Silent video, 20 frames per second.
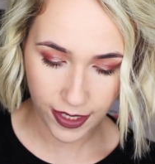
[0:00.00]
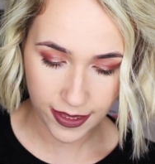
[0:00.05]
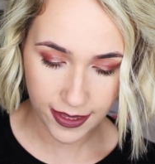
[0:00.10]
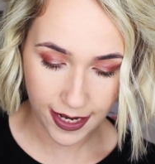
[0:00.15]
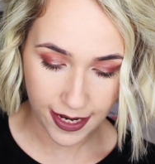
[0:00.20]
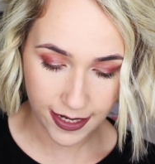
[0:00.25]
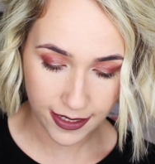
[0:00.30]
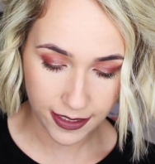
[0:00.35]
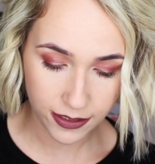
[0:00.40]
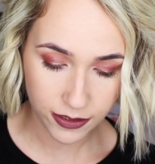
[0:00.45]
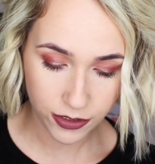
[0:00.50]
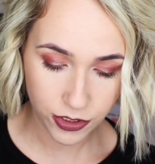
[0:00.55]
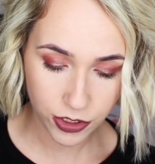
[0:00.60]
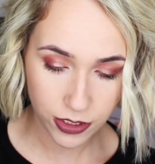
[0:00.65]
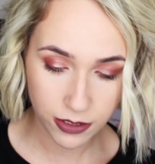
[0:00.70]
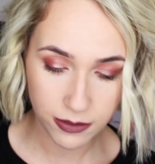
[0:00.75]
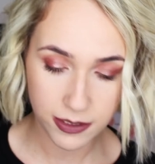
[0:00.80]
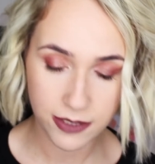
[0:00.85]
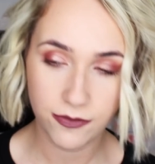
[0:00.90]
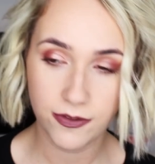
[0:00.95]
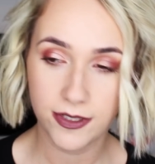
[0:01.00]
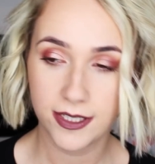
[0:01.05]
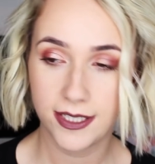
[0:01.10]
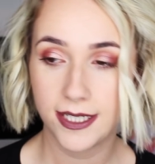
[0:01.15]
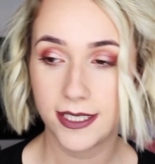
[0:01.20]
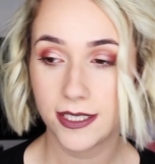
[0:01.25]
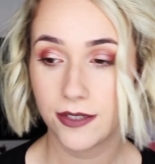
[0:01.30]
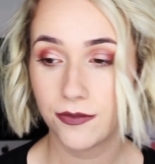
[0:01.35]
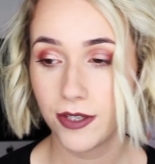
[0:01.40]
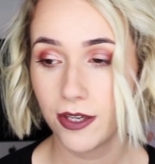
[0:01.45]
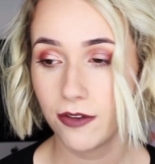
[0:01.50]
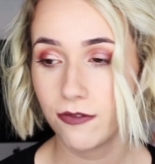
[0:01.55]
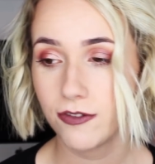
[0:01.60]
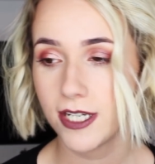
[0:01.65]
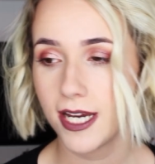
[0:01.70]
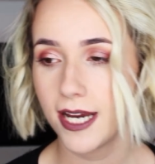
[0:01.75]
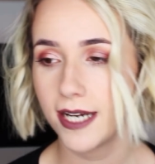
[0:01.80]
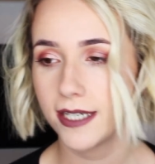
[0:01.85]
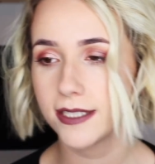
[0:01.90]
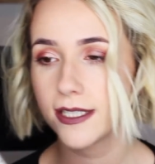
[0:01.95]
and then 2 different sets of gift
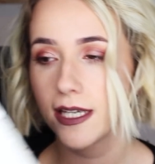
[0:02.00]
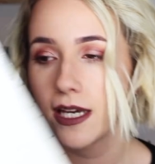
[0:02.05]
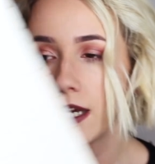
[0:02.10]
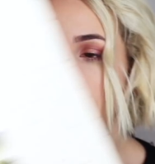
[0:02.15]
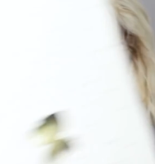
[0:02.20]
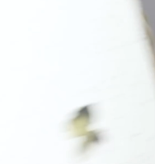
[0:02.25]
tags.